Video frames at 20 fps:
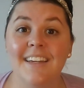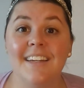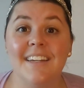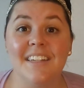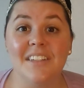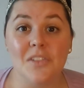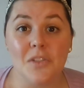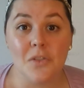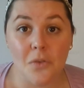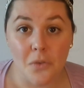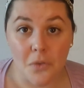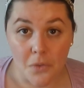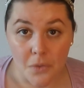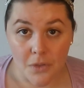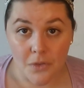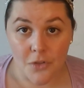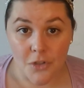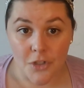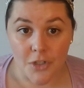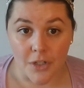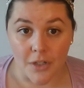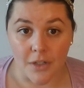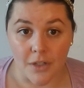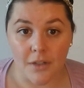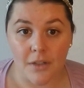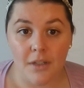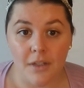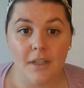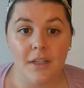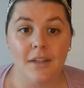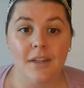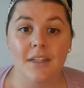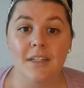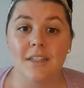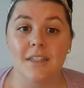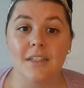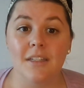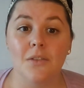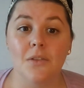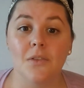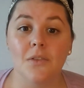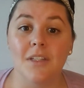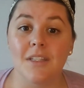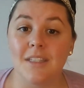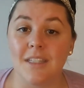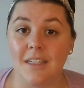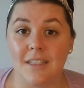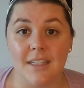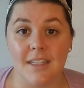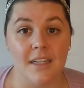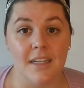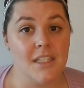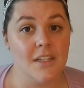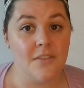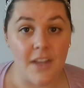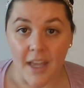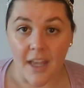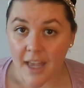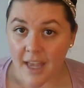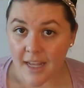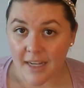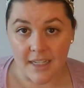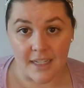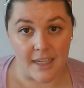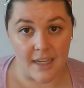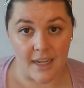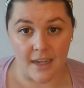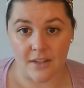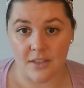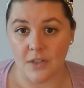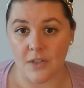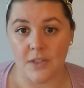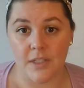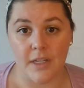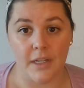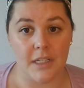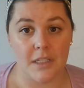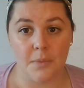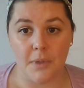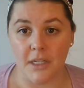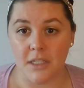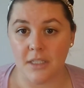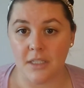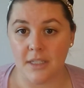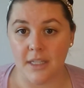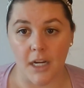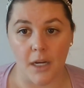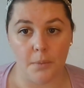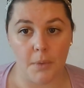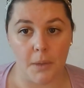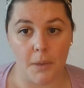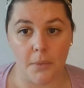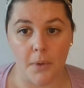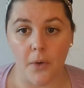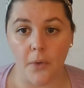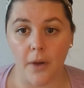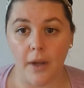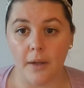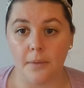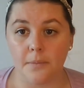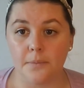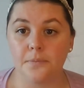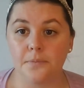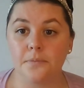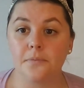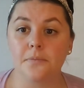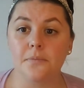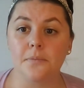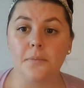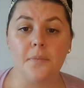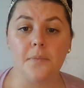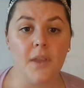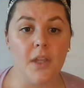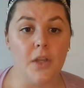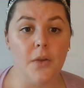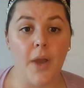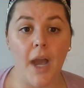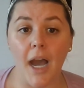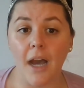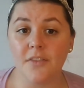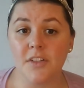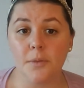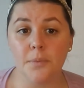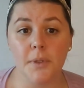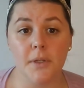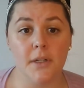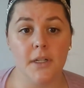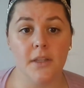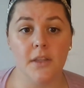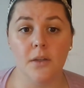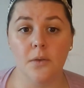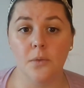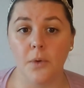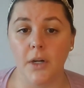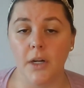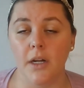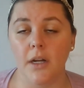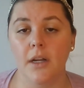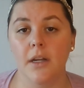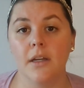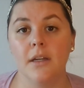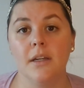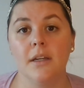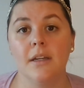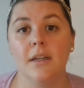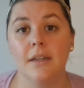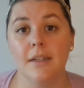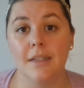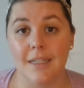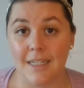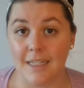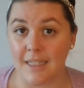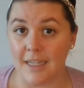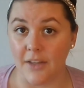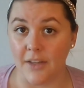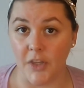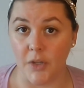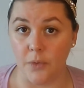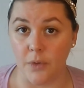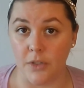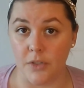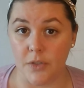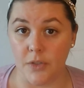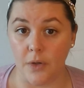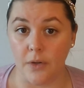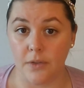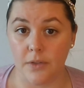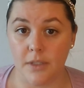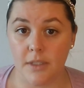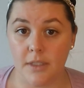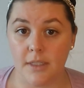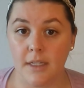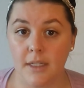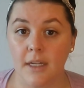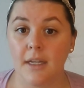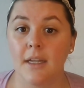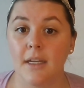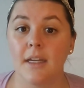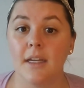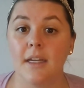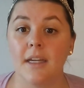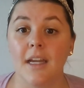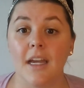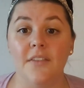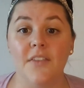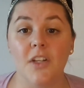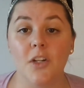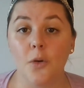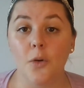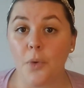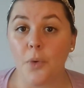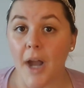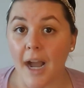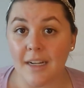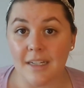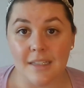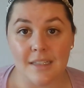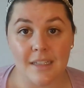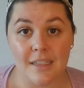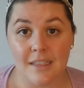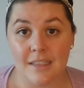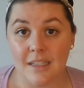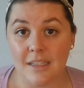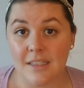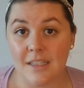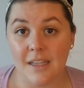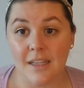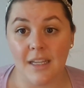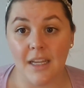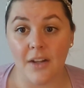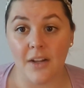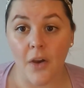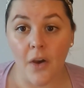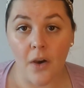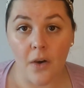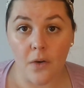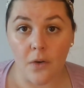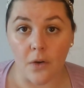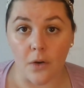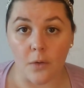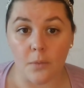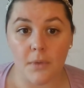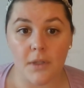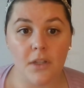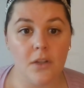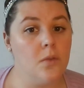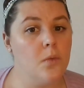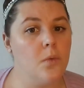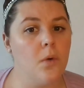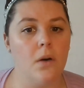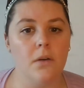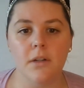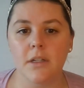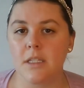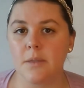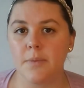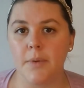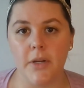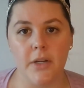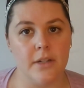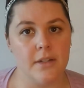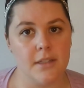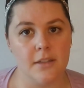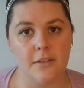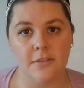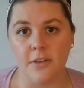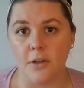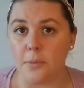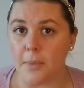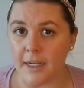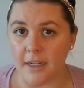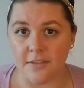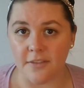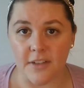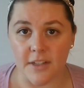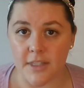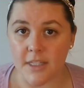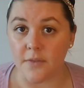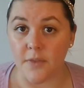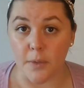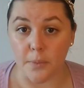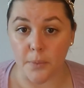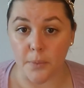is crucial to the success of any exercise-based therapy program. You have to put in the work to get the results. If you don't practice consistently at home, you won't experience the full benefits of the